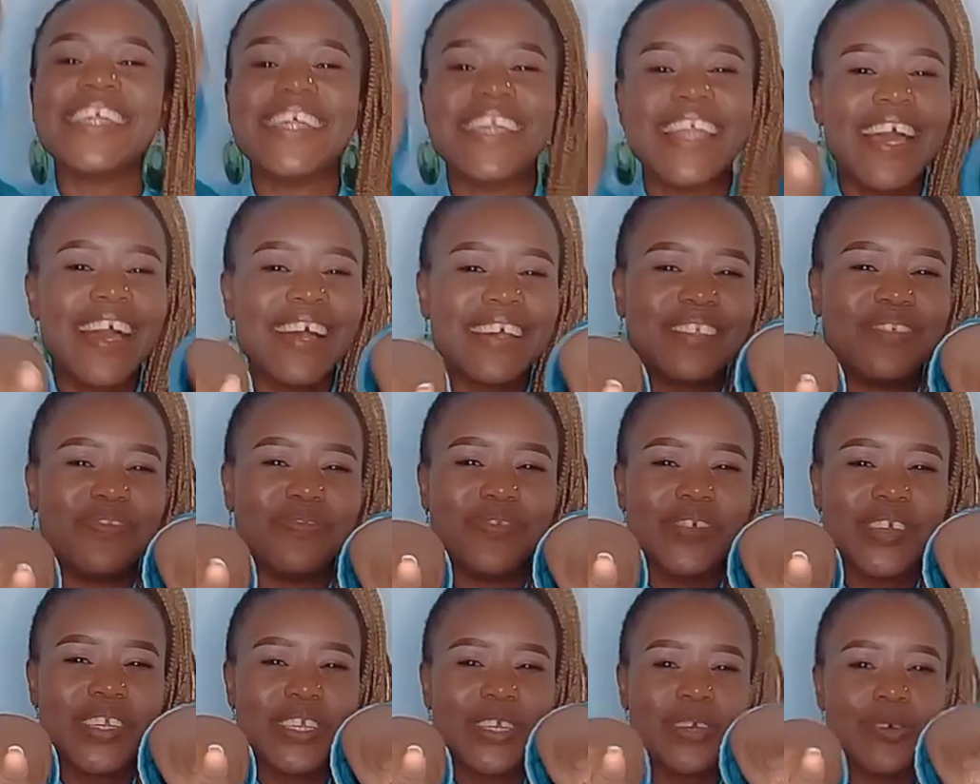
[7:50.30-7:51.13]
the next
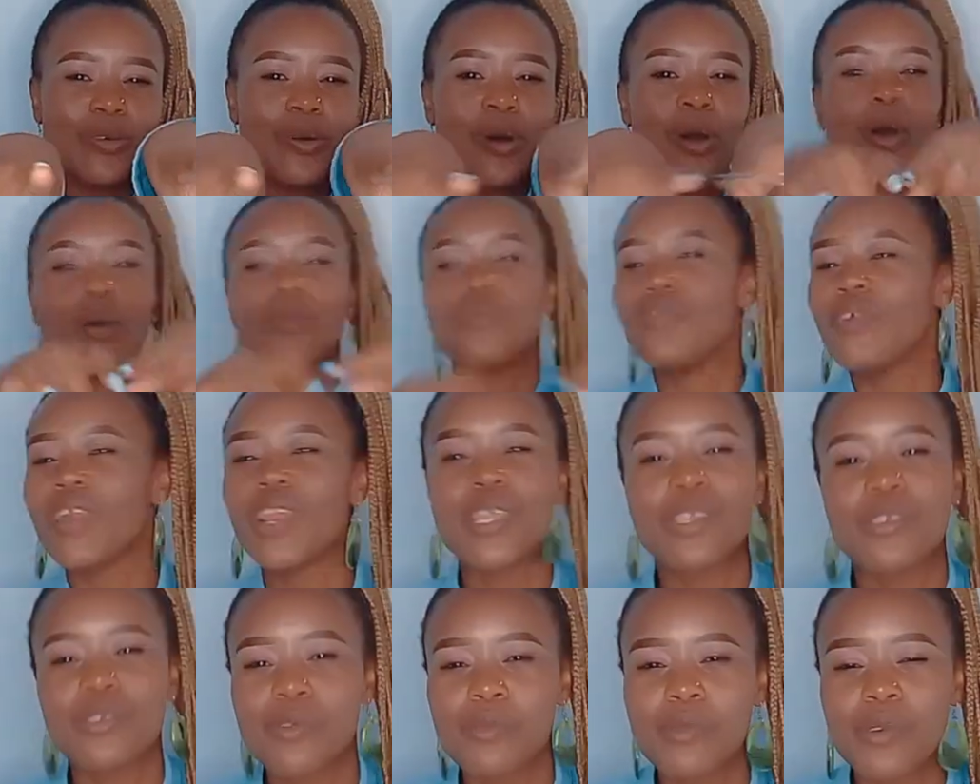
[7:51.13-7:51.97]
video,
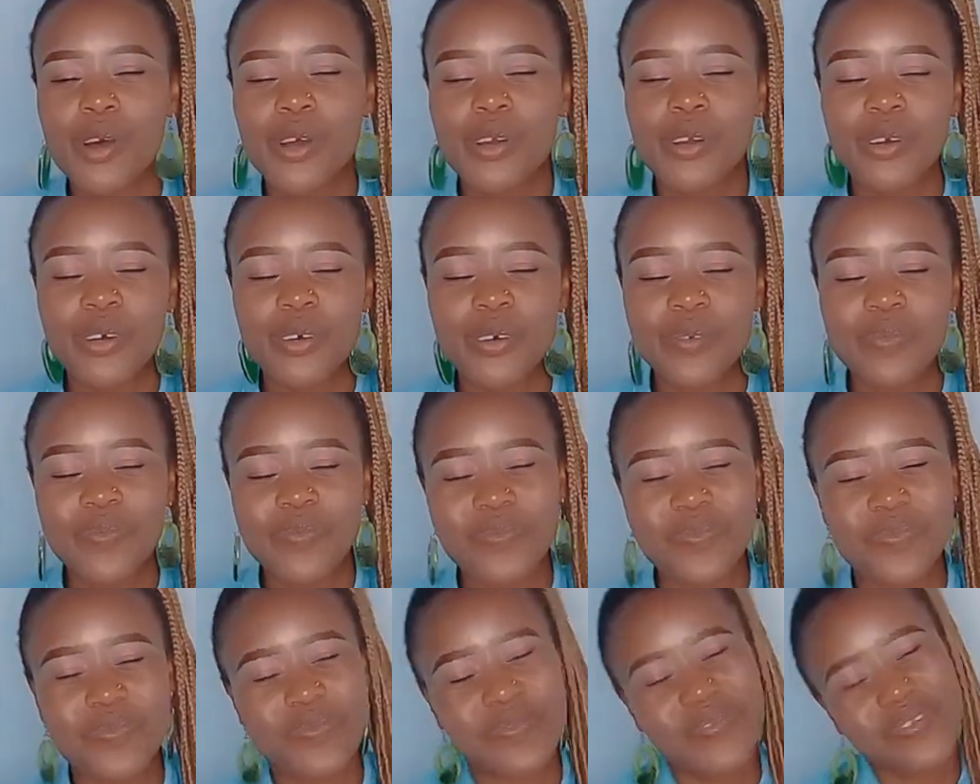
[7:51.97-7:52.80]
hopefully
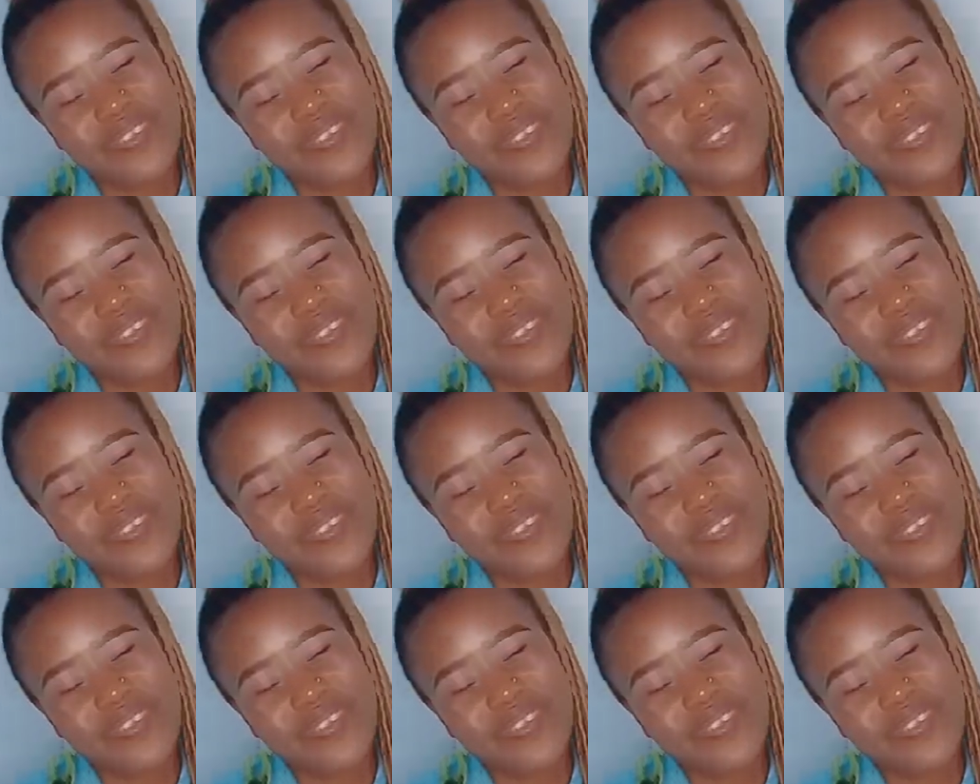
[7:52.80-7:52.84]
tomorrow.